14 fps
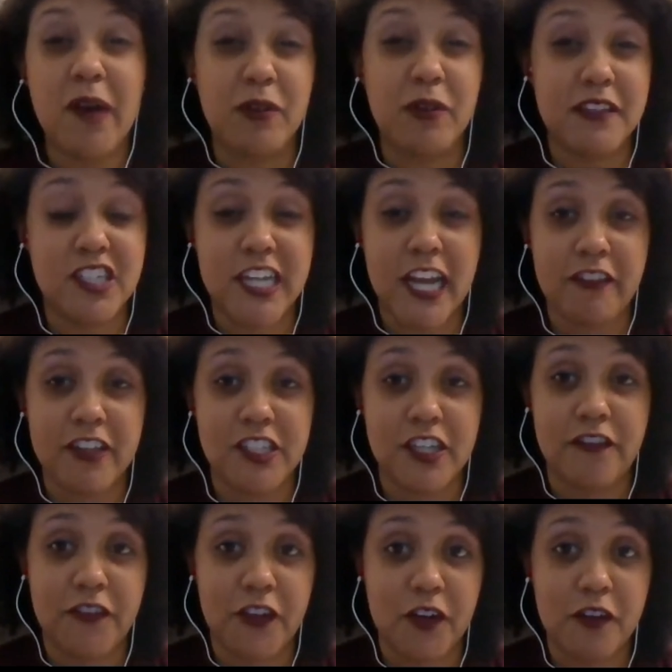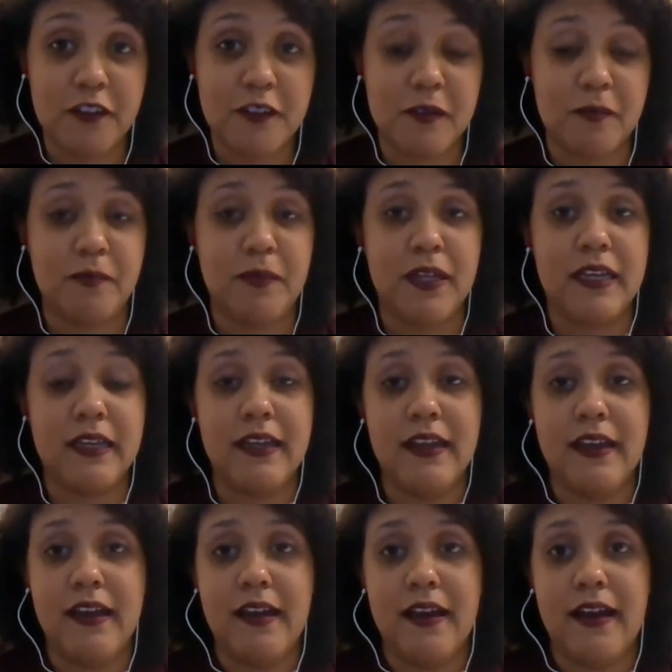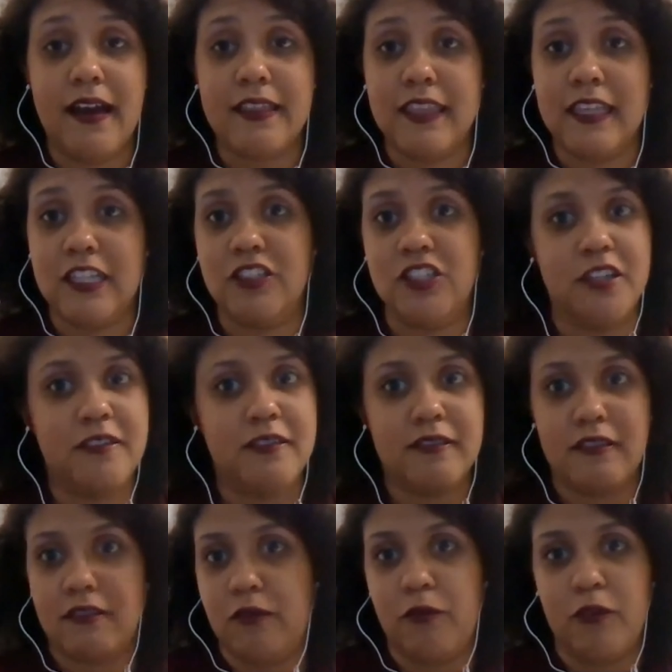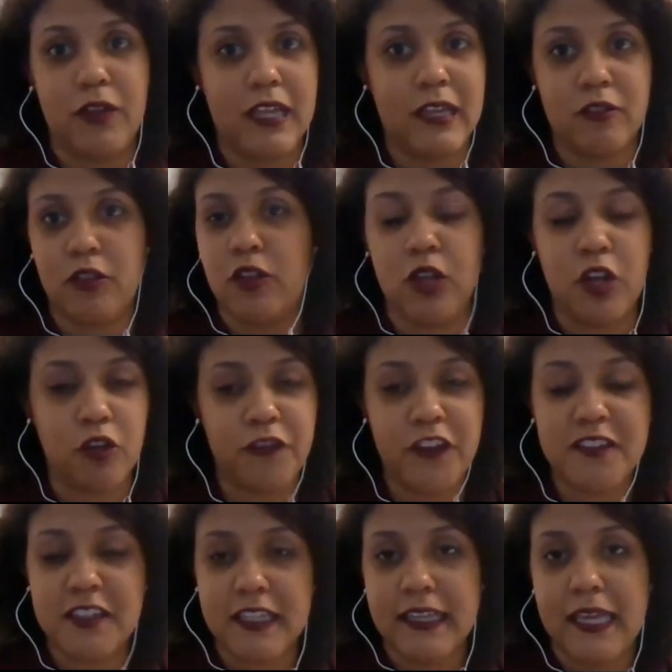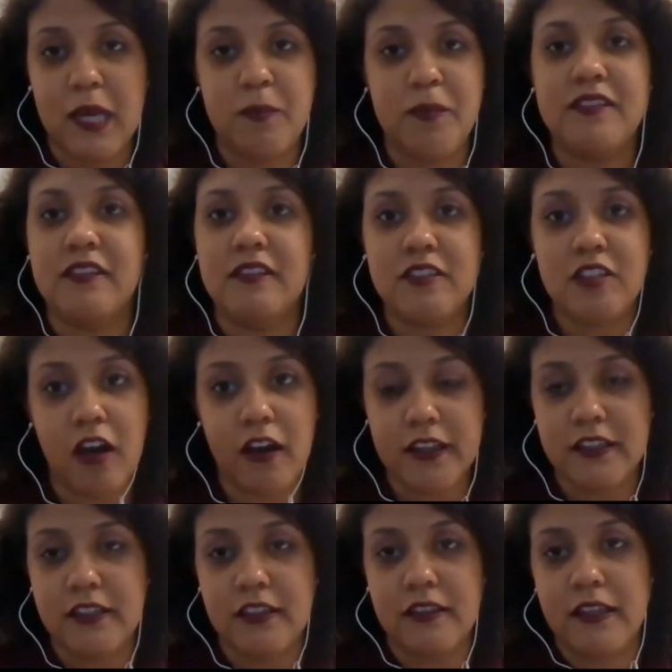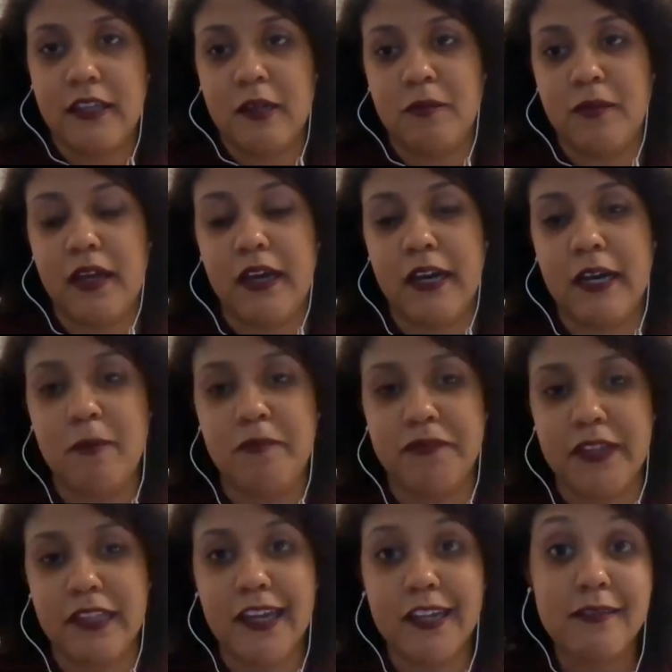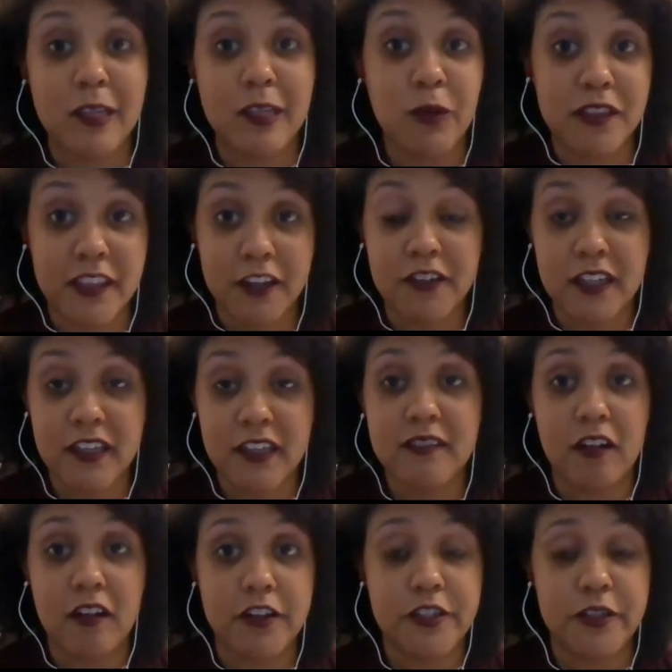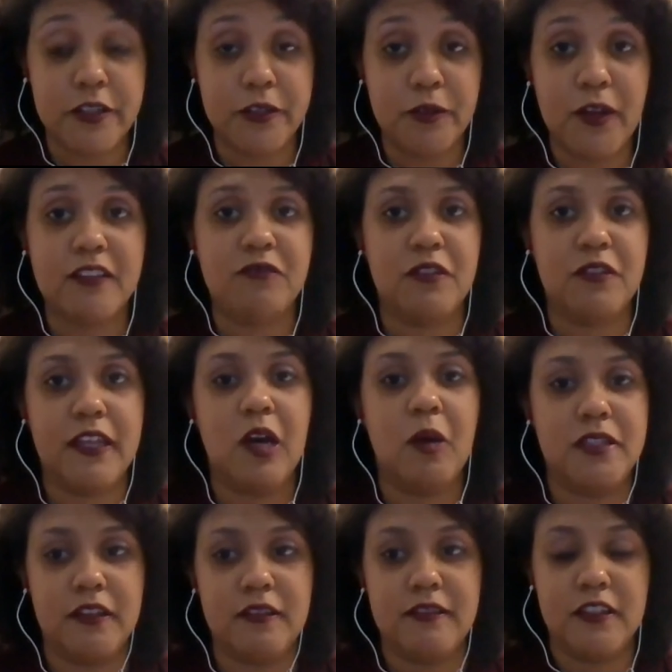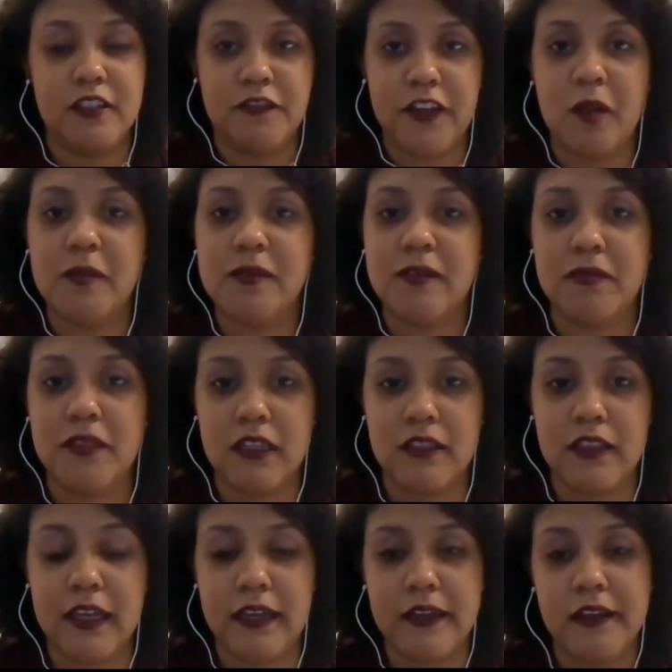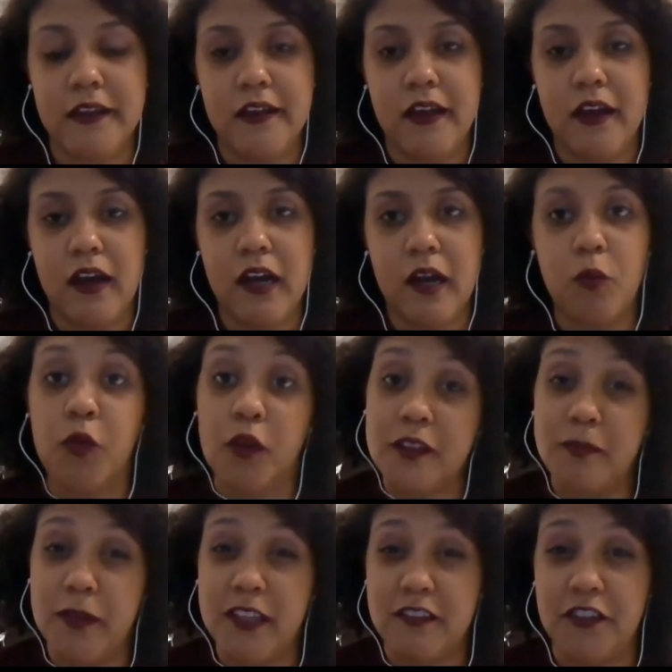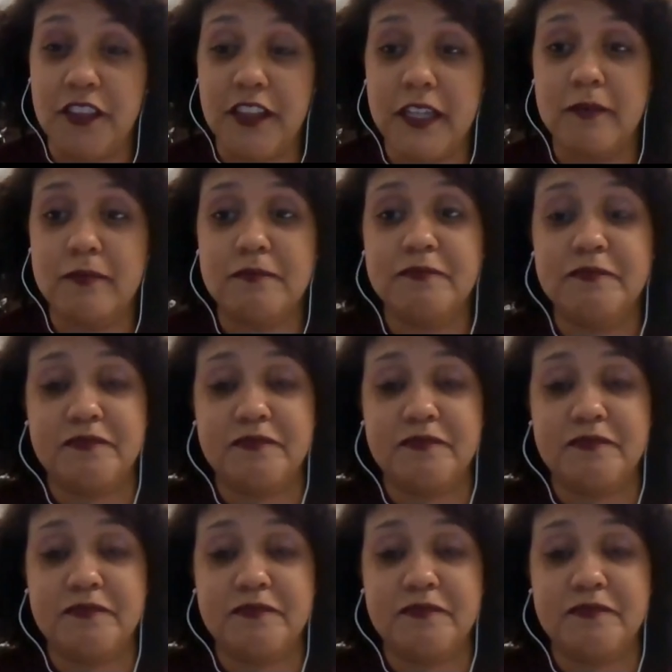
was a challenge at first, but I think just visiting campuses, talking to them, and kind of seeing what their needs are too, has really helped us to develop something that works best for them.